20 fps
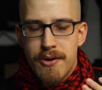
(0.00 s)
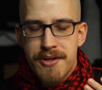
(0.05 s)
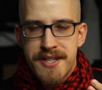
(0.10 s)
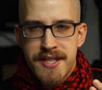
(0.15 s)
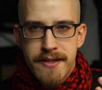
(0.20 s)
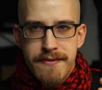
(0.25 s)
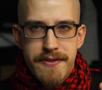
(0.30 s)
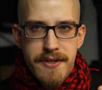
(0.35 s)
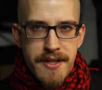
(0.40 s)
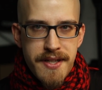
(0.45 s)

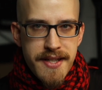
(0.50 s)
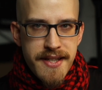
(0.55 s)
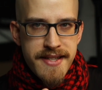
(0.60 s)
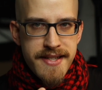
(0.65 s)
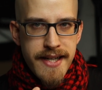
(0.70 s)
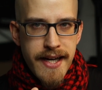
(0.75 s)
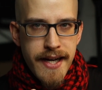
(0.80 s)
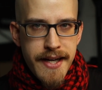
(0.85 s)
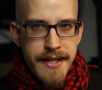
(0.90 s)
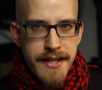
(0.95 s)
different
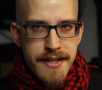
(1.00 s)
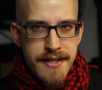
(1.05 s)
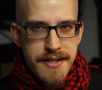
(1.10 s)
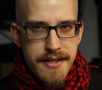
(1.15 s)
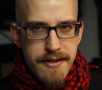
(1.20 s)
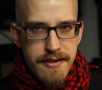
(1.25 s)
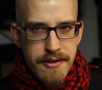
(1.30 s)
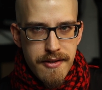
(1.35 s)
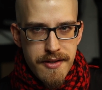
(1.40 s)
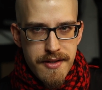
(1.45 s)
designers
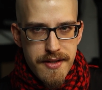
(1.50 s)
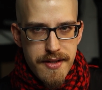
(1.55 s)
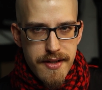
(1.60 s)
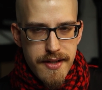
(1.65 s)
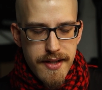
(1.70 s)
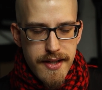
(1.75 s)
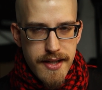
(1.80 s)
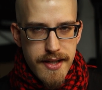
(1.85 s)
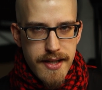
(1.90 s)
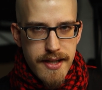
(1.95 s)
could
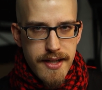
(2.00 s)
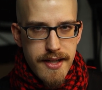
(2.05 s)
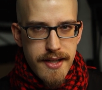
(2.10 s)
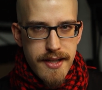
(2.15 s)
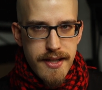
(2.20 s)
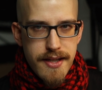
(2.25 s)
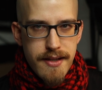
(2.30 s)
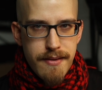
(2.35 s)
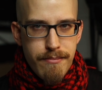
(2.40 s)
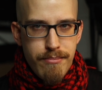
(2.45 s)

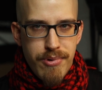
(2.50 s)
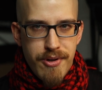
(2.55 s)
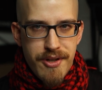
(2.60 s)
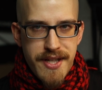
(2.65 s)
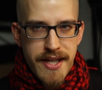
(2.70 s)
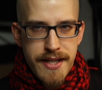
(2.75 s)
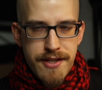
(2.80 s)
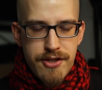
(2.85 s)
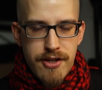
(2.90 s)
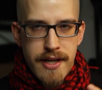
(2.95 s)

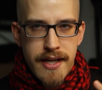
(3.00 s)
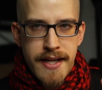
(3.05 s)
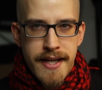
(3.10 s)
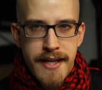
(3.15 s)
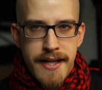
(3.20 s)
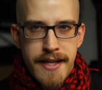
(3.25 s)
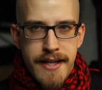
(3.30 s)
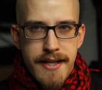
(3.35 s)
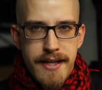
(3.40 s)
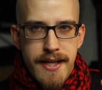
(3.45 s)

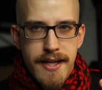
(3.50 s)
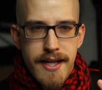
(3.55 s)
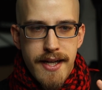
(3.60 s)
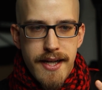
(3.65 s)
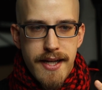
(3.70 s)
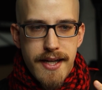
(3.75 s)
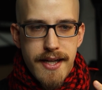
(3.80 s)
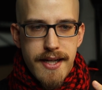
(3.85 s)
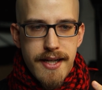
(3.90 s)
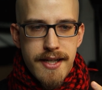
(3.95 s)
potentially
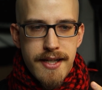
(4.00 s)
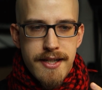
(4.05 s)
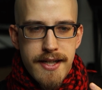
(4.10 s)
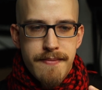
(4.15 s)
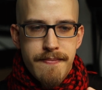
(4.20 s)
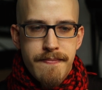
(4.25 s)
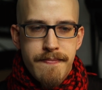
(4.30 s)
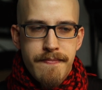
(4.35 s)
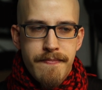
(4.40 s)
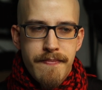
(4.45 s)

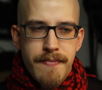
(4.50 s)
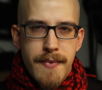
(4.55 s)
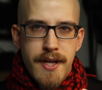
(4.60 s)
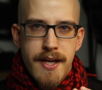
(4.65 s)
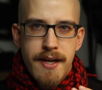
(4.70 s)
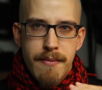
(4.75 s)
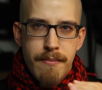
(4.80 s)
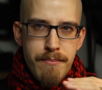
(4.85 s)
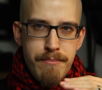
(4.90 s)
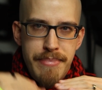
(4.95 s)

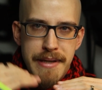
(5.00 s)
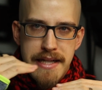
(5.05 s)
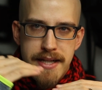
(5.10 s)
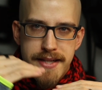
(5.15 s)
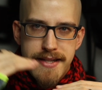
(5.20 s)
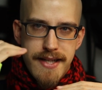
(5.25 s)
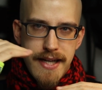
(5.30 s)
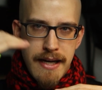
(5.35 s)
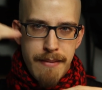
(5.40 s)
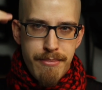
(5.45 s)

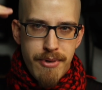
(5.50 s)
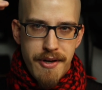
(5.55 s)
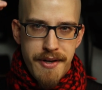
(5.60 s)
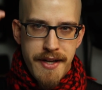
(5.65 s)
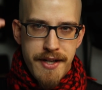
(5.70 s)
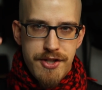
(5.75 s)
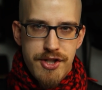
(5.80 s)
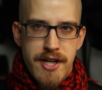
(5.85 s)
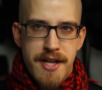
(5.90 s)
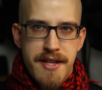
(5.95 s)
build upon
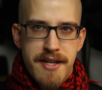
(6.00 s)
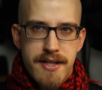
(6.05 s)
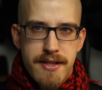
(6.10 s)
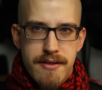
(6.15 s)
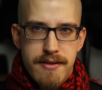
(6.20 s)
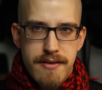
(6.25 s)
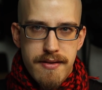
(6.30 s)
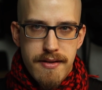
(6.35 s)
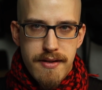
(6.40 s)
each other,